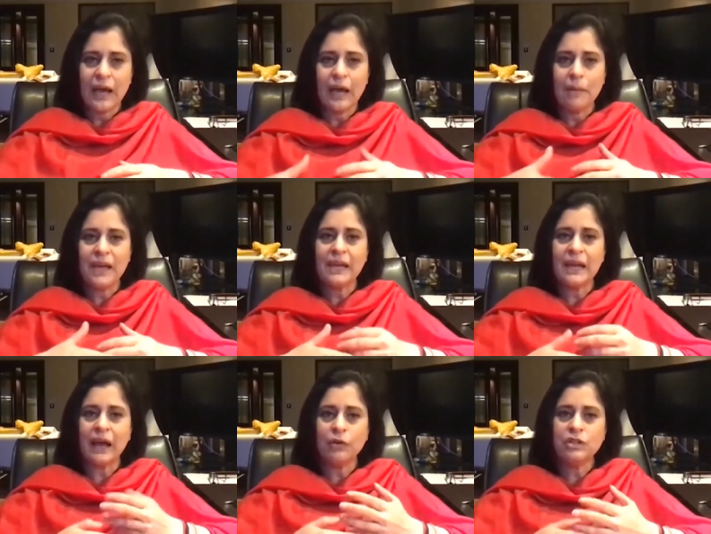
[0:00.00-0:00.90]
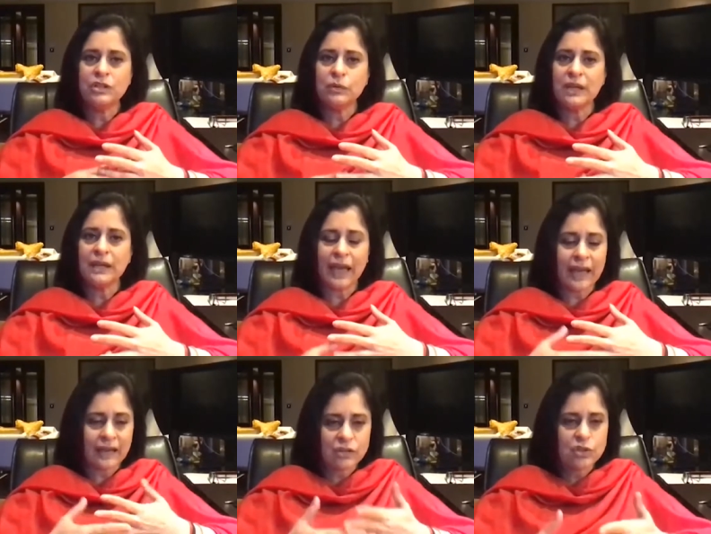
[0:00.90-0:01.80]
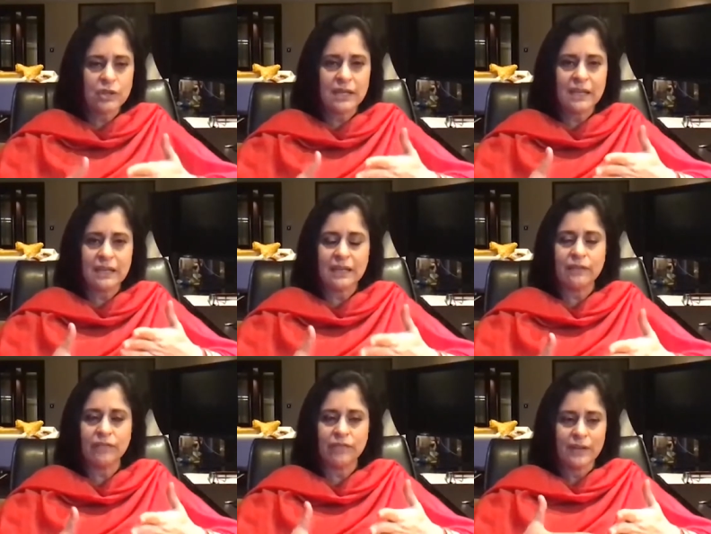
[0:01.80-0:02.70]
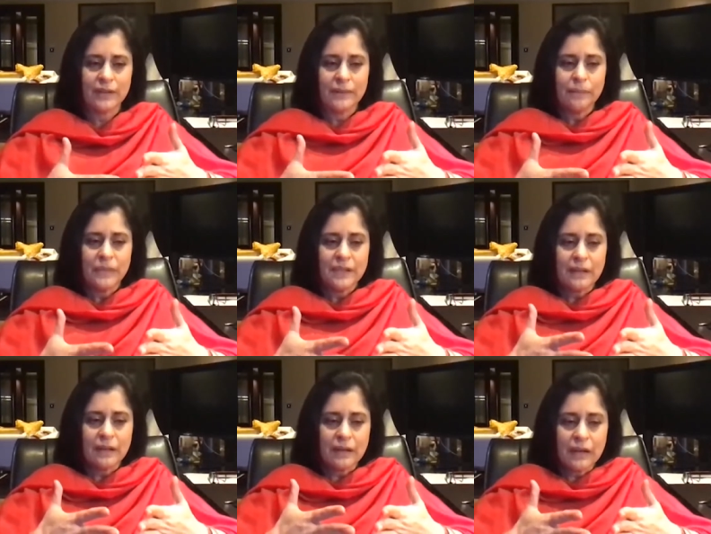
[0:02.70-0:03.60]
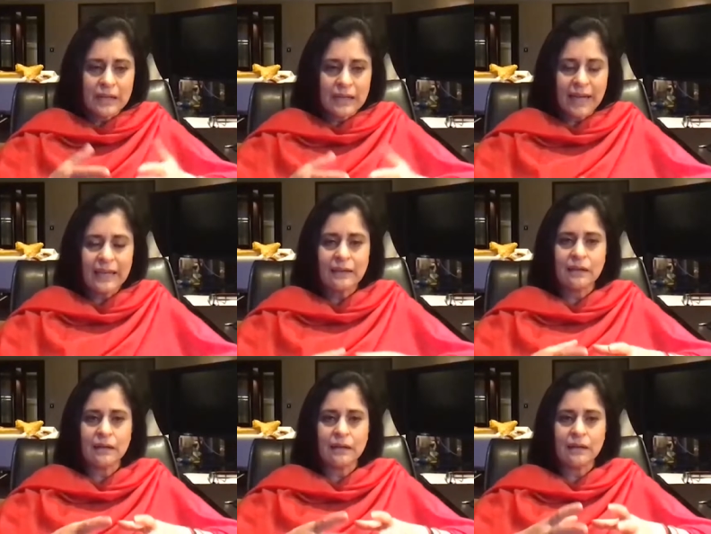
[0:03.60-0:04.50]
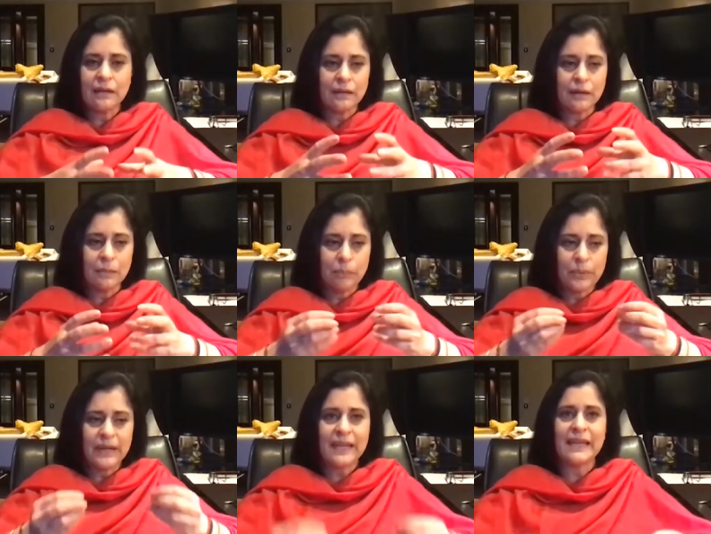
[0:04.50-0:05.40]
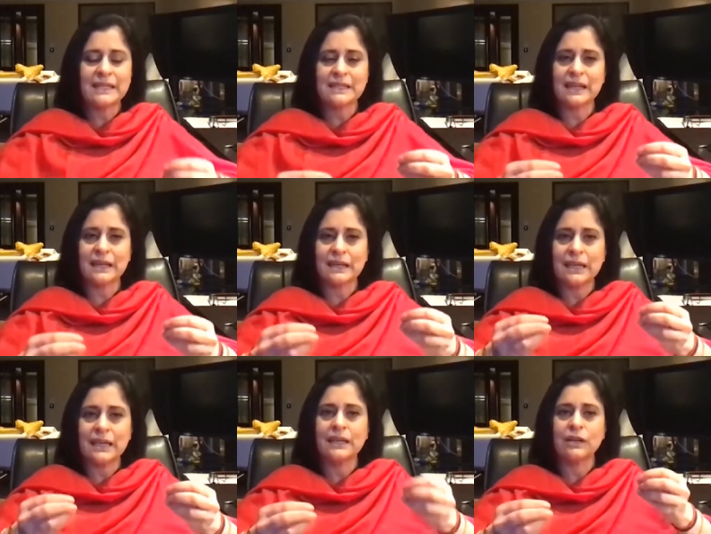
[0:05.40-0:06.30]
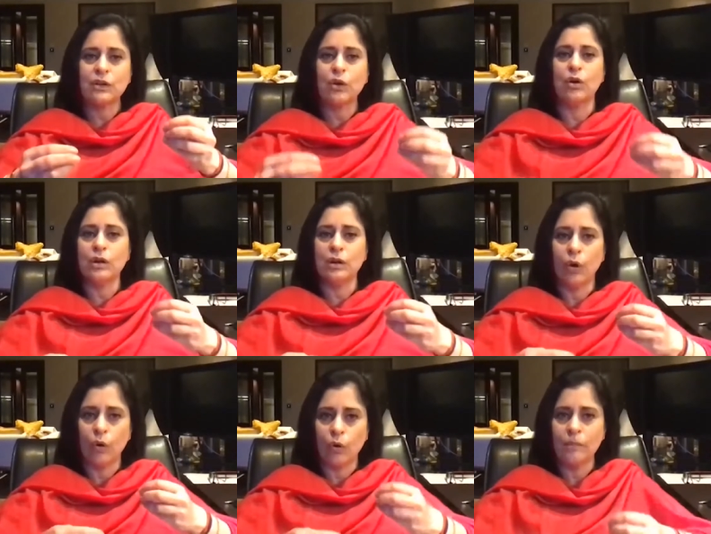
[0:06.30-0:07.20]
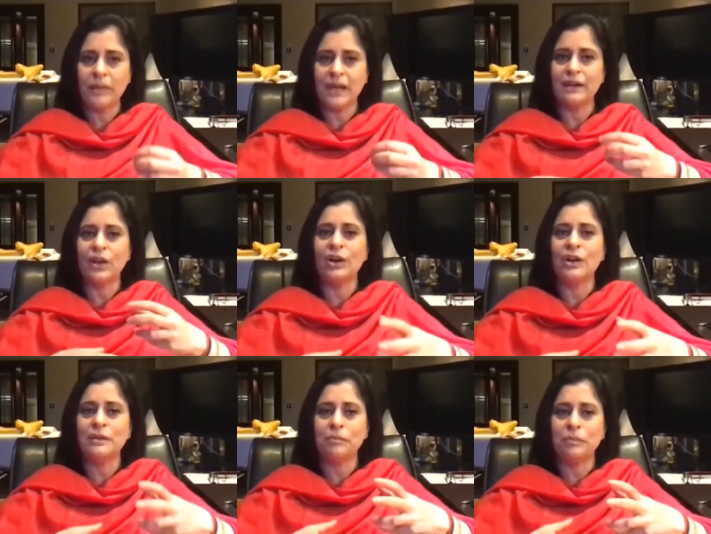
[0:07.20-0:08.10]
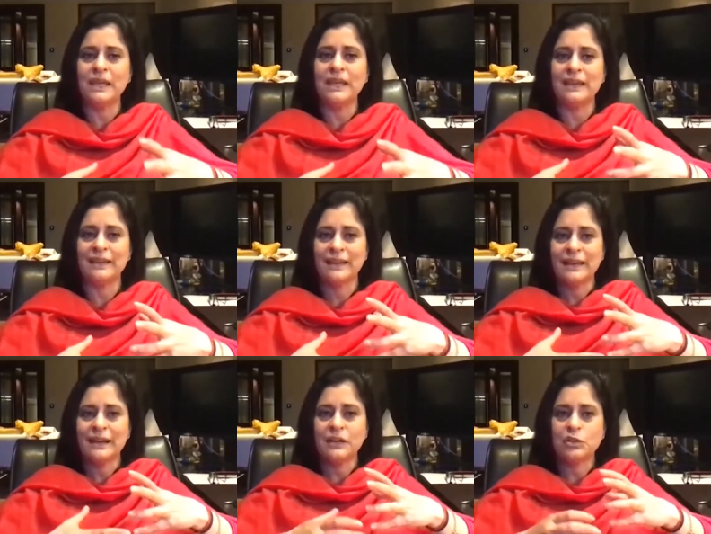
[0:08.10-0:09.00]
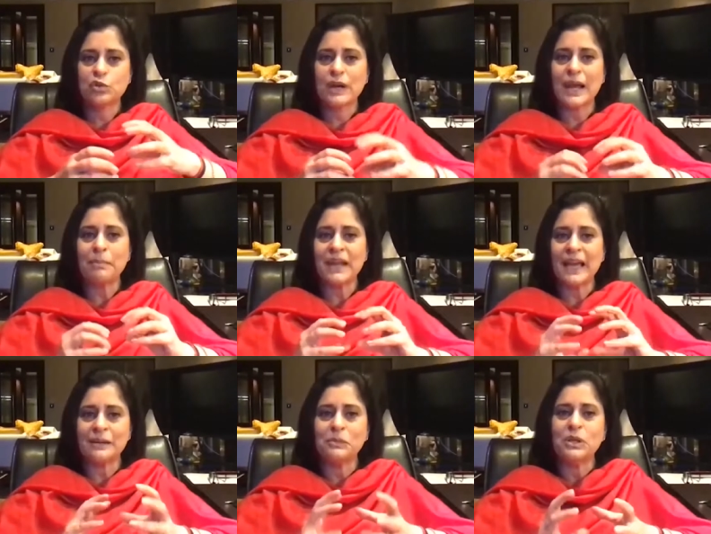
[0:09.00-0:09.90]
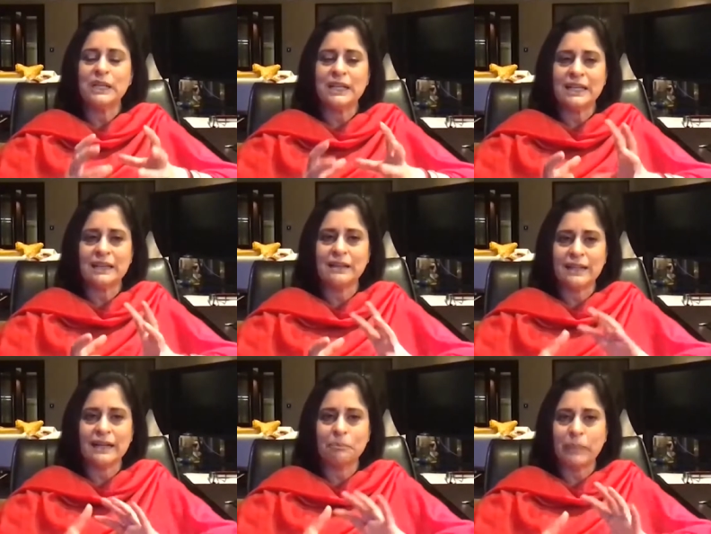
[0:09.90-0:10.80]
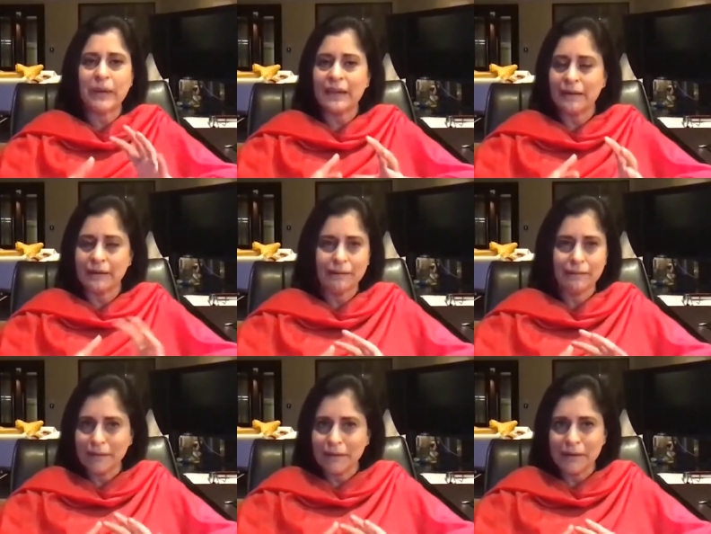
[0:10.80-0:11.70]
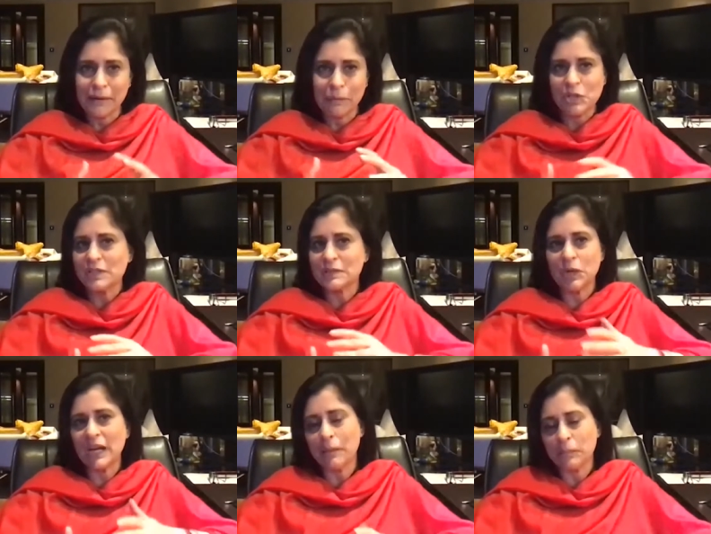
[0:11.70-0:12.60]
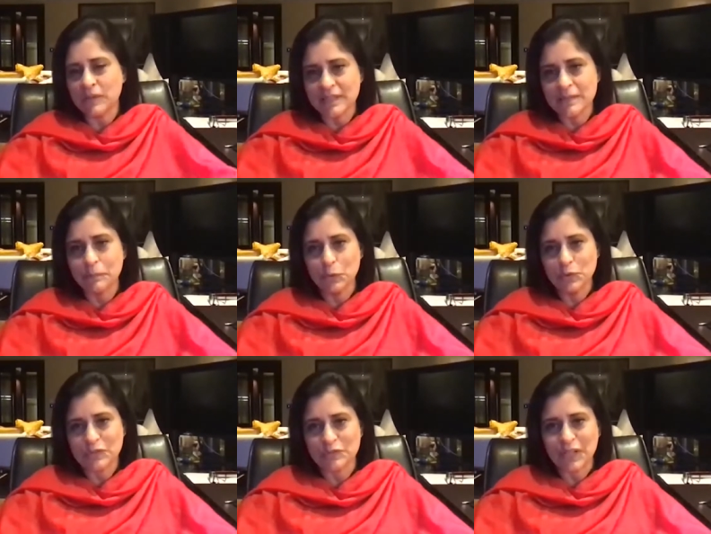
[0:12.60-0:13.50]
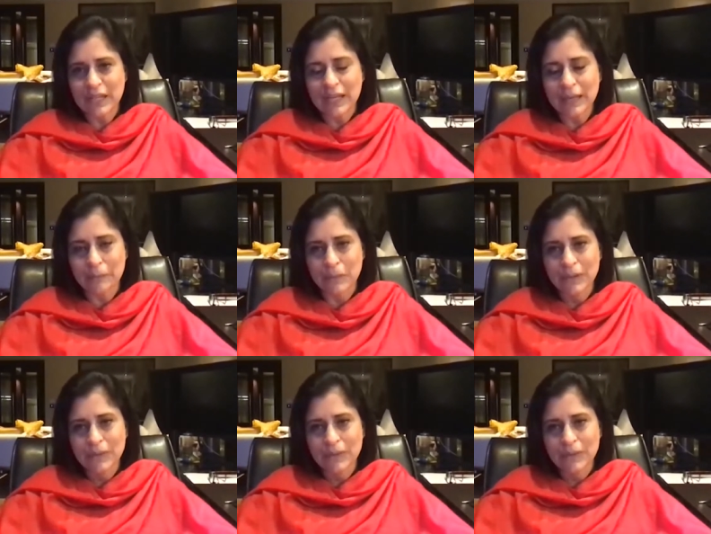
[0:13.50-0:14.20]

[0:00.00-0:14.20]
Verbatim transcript: Um, and how do you actually give a tiger a place that he can call home and not be a trapped animal in a little pen, uh, which is what happens most of the time?